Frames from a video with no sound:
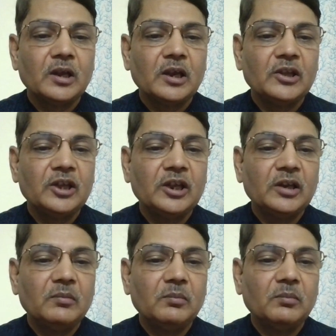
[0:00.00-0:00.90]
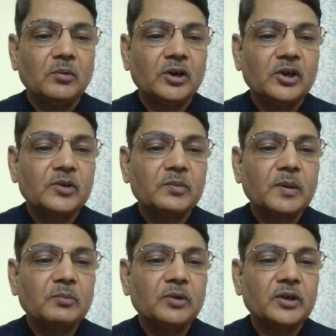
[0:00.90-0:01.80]
in the merged
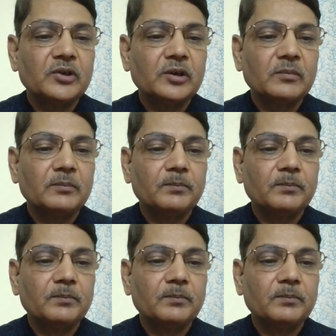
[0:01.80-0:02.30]
population.